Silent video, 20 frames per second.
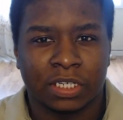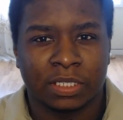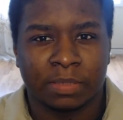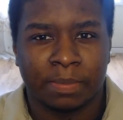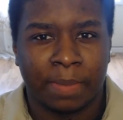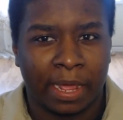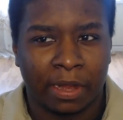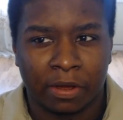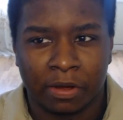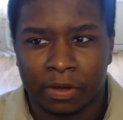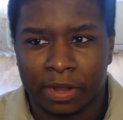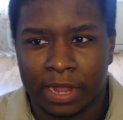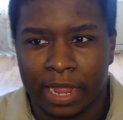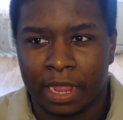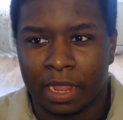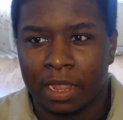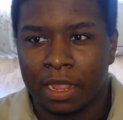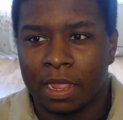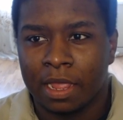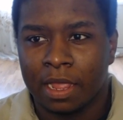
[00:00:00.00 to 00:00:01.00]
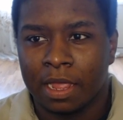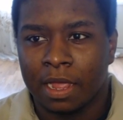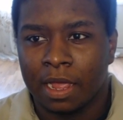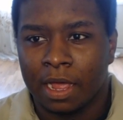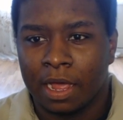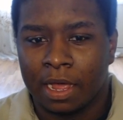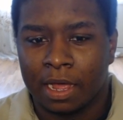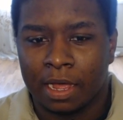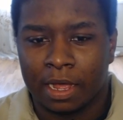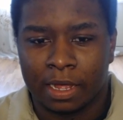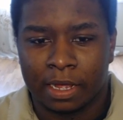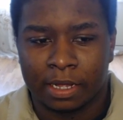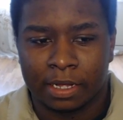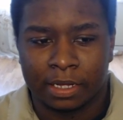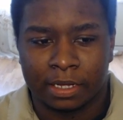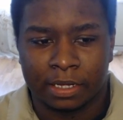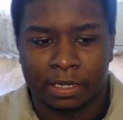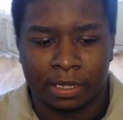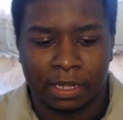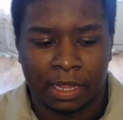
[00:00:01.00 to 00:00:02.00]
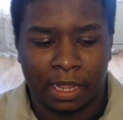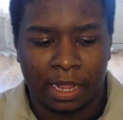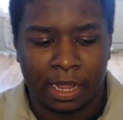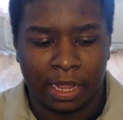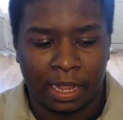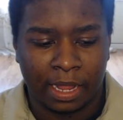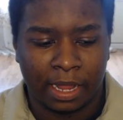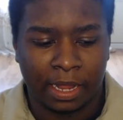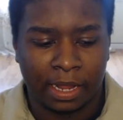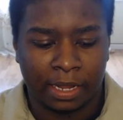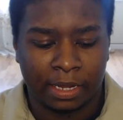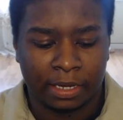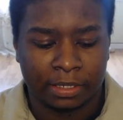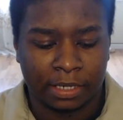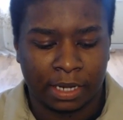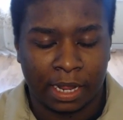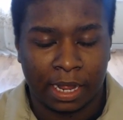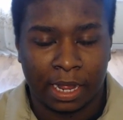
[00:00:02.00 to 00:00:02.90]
doesn't matter, okay? Uh, and